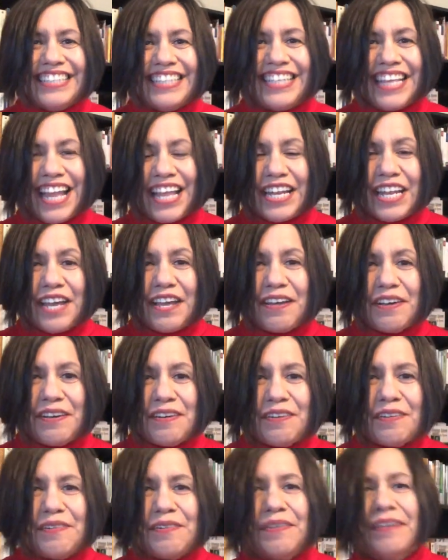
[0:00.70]

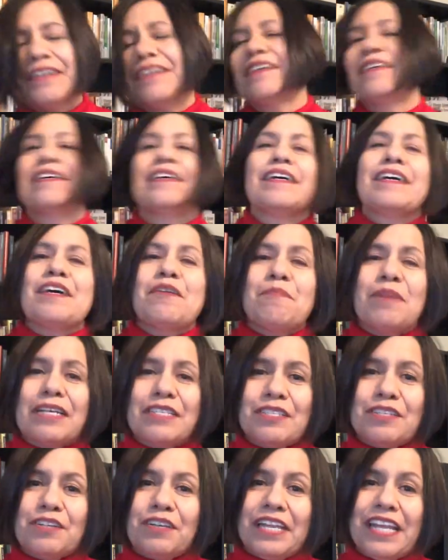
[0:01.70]
Hello,
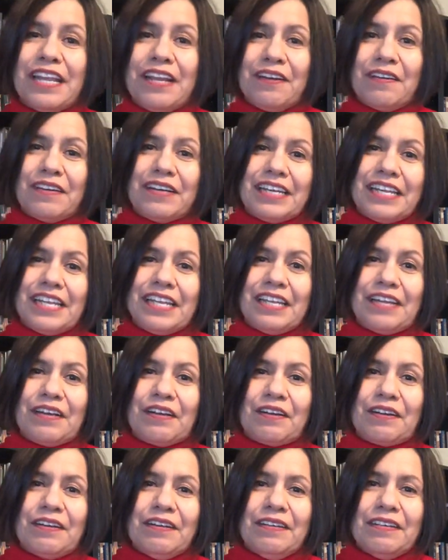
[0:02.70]
Pastor Karen
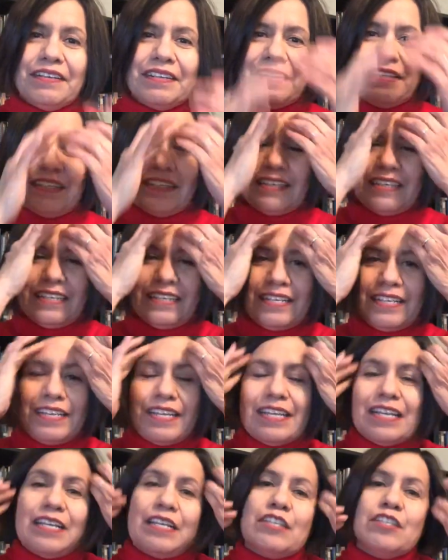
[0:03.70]
here.
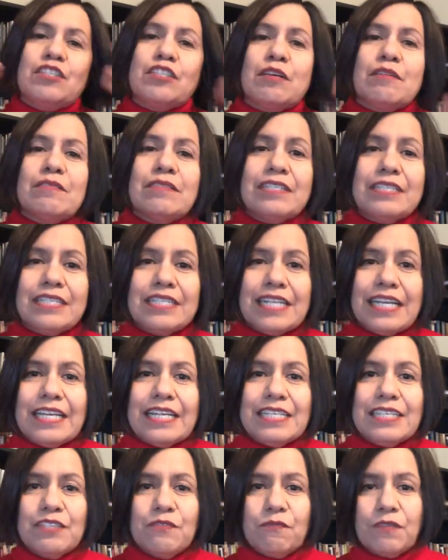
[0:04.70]
So
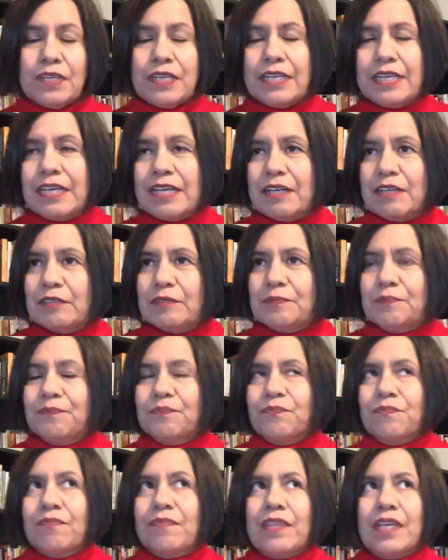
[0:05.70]
today's video,
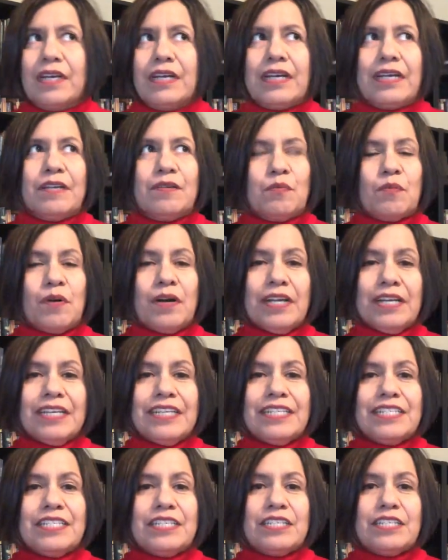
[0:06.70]
I
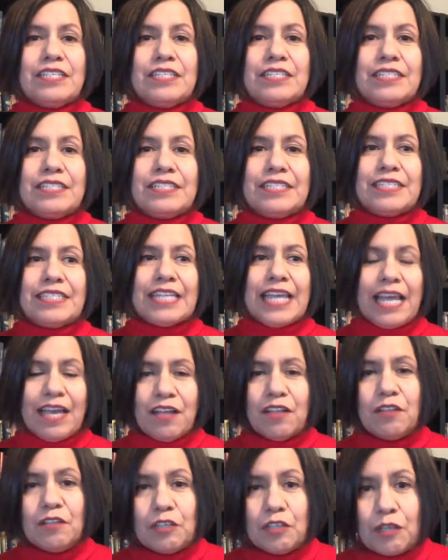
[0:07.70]
wanted to
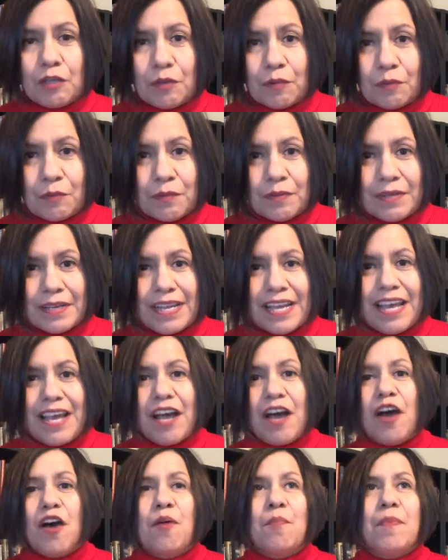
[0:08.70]
tell you
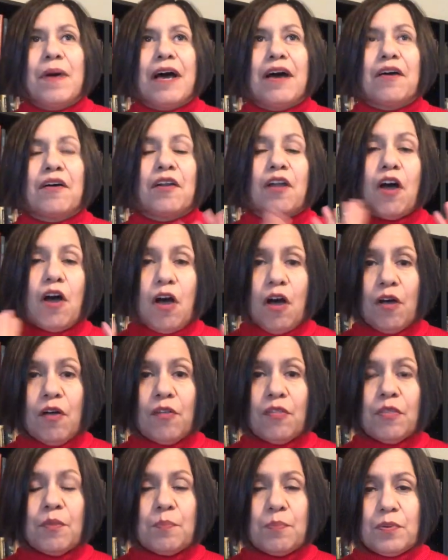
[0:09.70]
about all
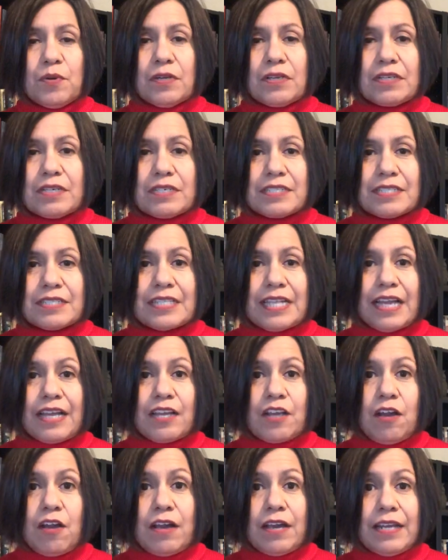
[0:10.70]
the books that
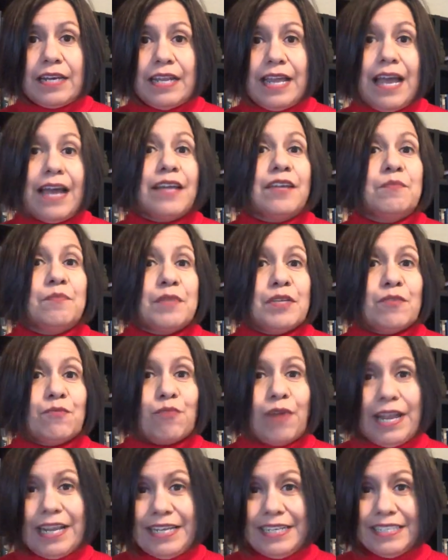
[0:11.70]
God had me
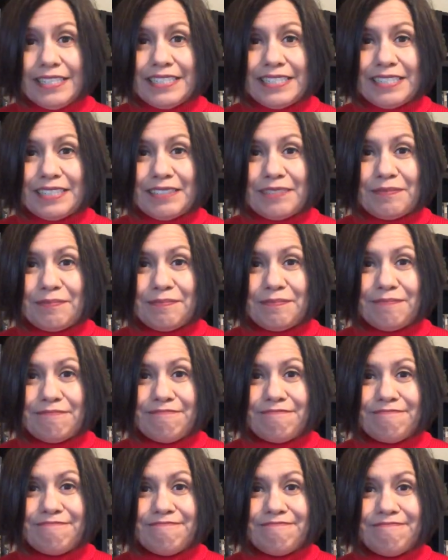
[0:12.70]
write.
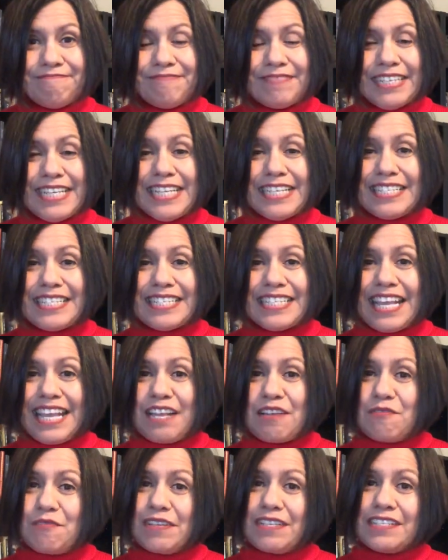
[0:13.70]
Yes,
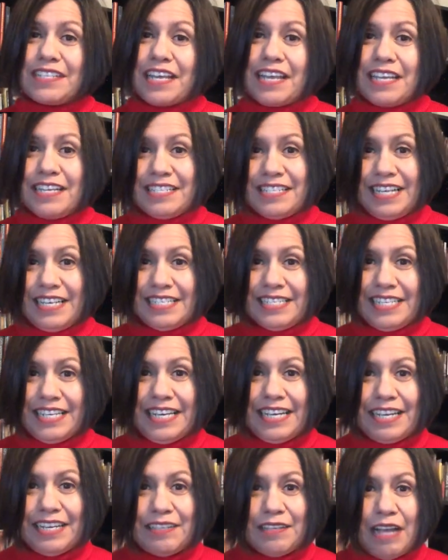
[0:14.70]
it was his
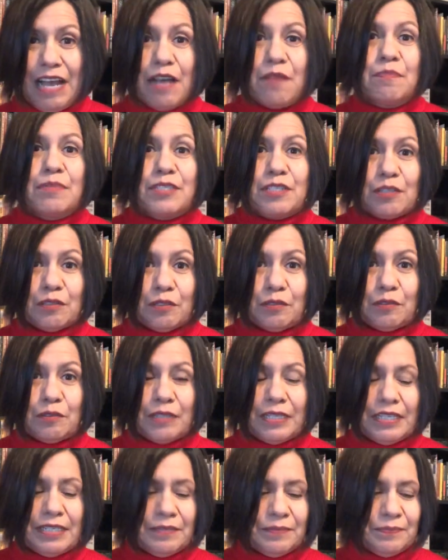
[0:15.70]
idea, absolutely.